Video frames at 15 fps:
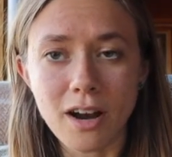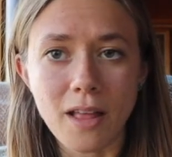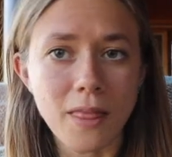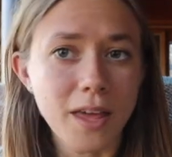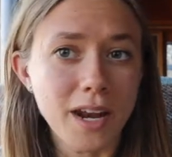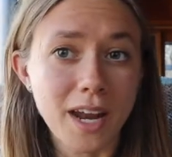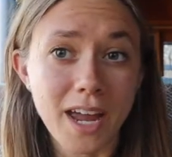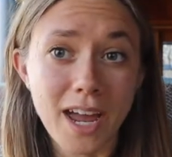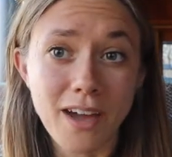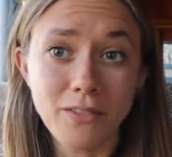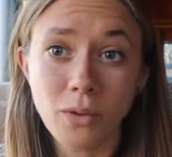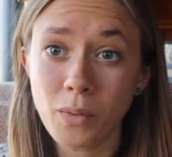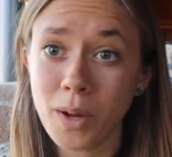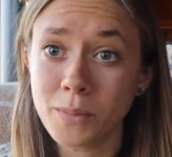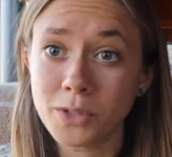And then I have
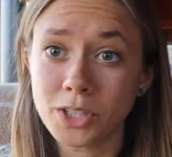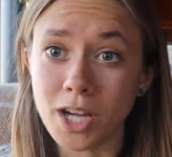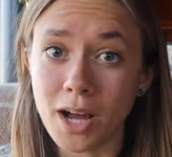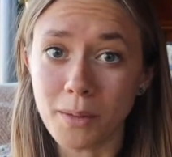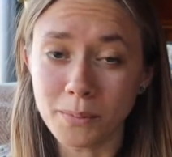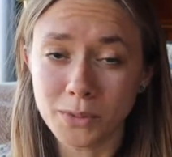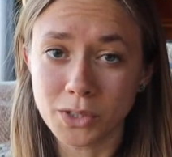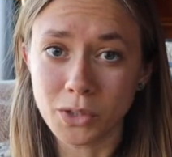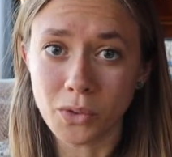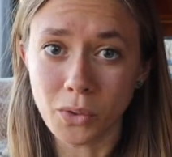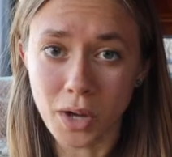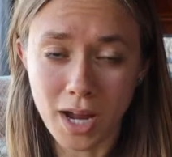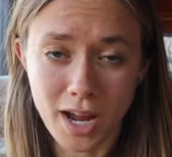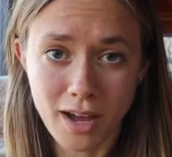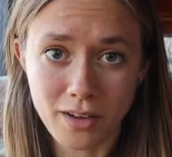a web shop. So
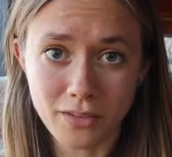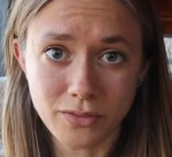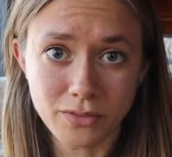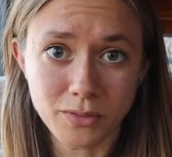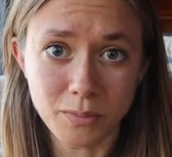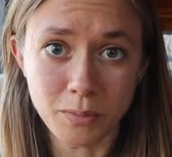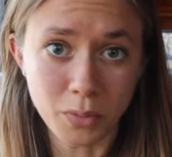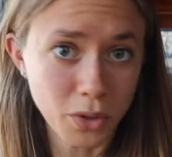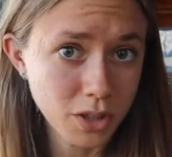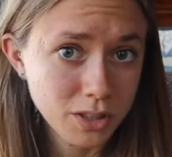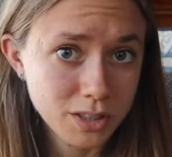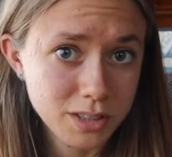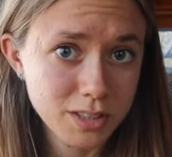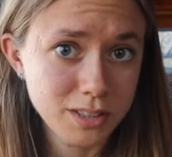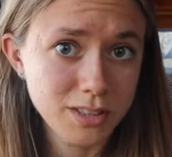I have
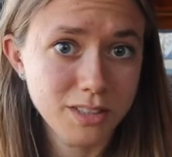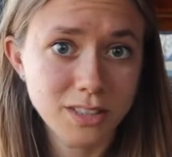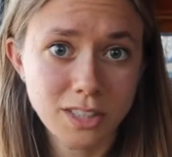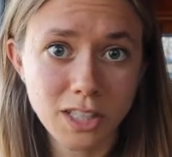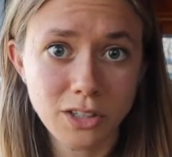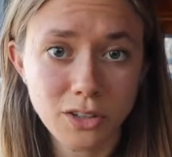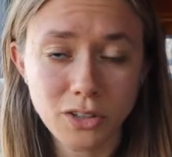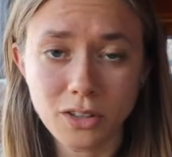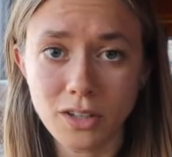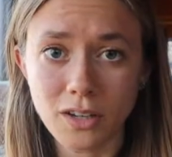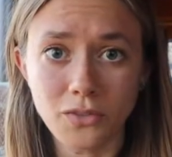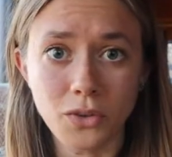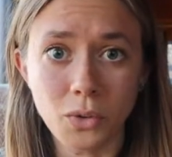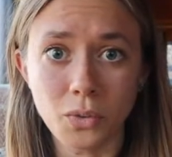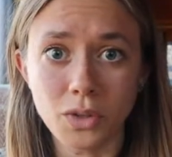books still.
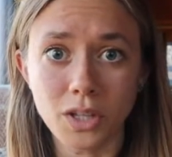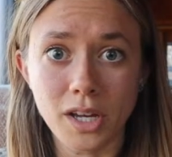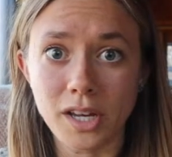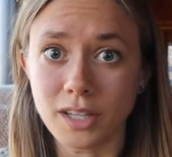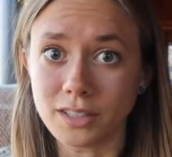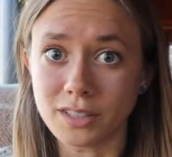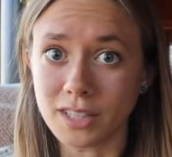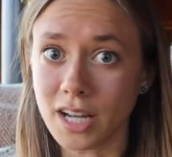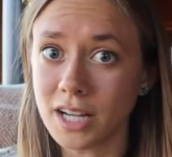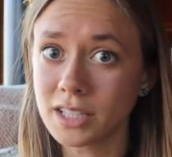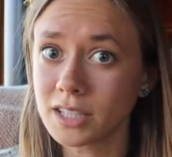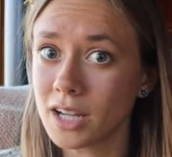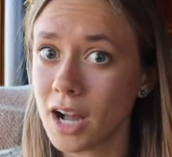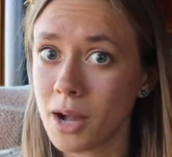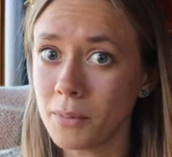If you would like a
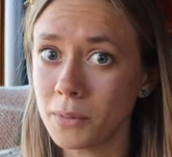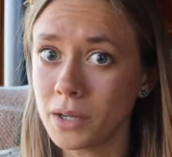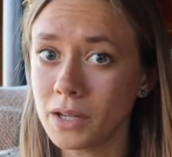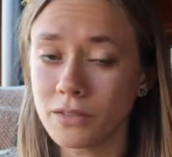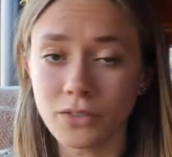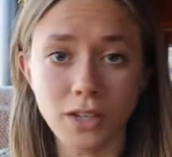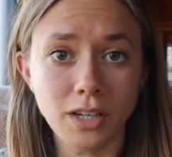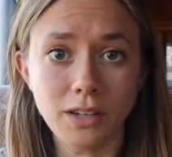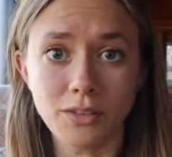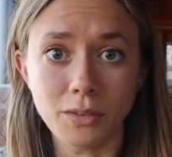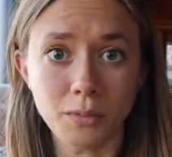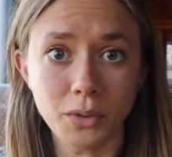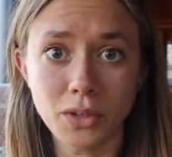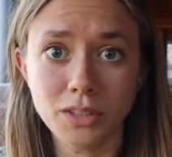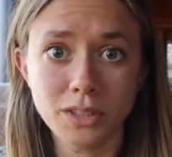signed copy of any of the
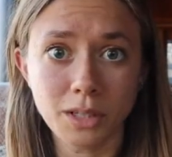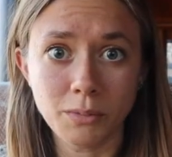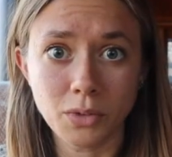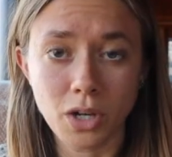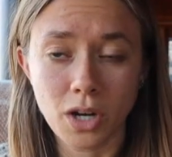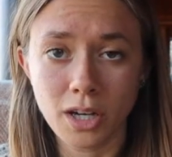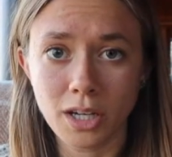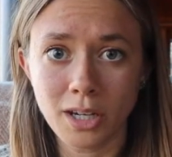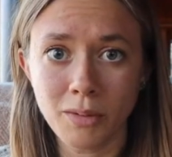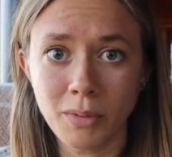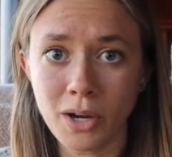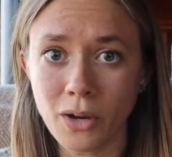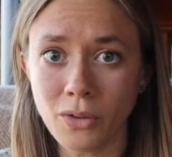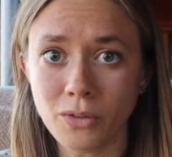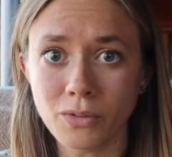books I'm talking
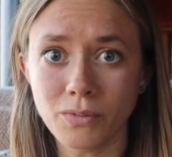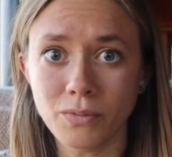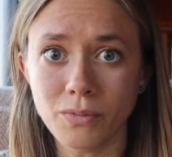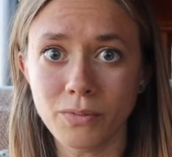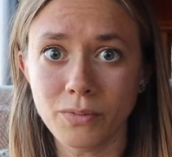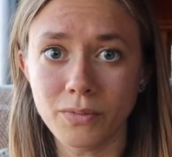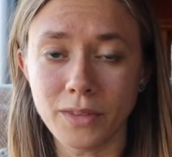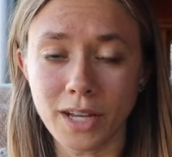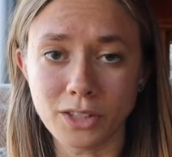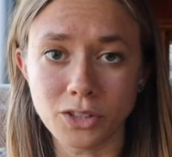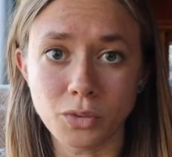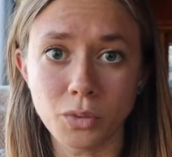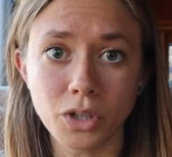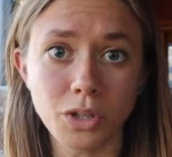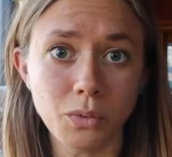about,
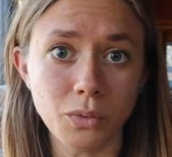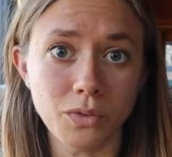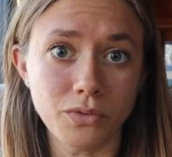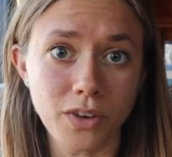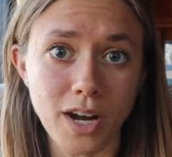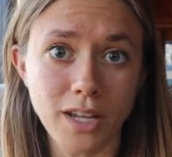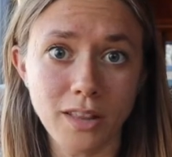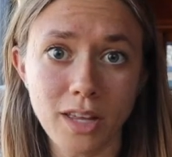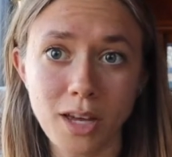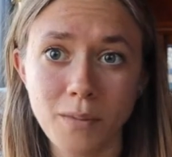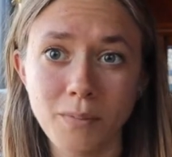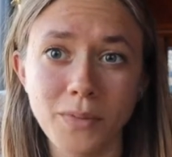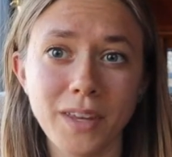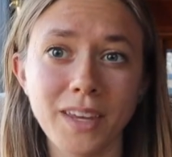that's where you would find them.